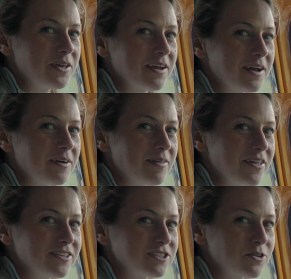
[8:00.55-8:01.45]
thinking
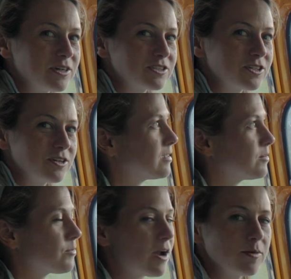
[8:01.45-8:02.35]
about this question,
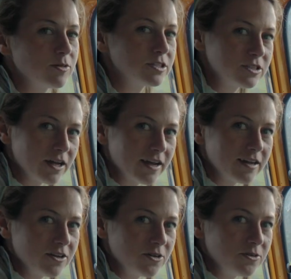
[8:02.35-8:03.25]
but I
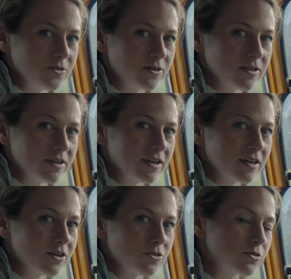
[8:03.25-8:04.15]
appreciate you
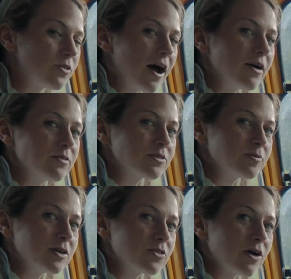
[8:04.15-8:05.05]
thinking through that with
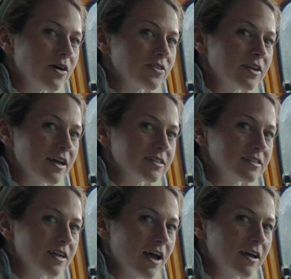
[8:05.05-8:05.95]
me throughout the day
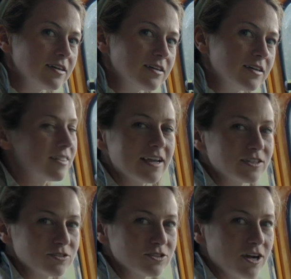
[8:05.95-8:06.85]
today. And
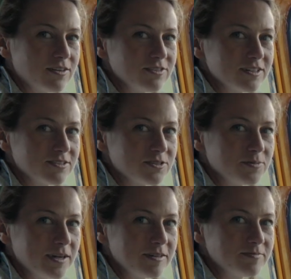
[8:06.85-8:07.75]
thanks for traveling with
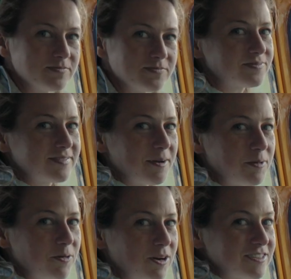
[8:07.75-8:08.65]
me. I'm
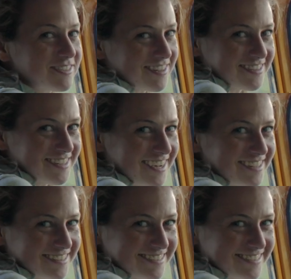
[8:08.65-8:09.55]
gonna watch the sunset.
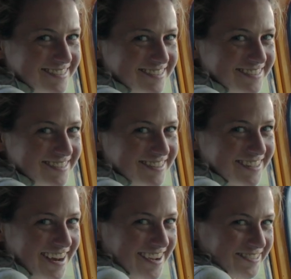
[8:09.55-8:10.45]

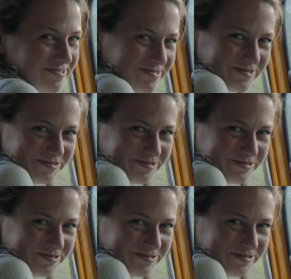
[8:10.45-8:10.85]
Good night.